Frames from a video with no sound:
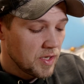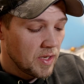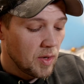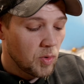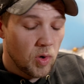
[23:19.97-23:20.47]
and
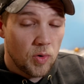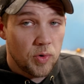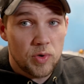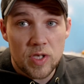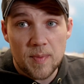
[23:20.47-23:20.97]
they will go
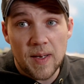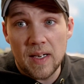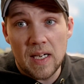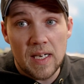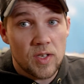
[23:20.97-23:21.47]
through just about
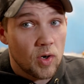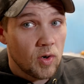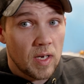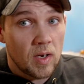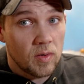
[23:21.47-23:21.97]
any
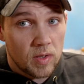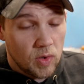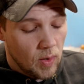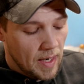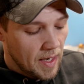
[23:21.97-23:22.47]
turnout
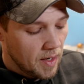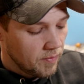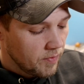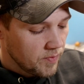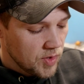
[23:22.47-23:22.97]
you
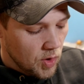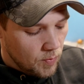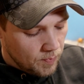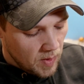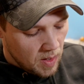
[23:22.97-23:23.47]
have. So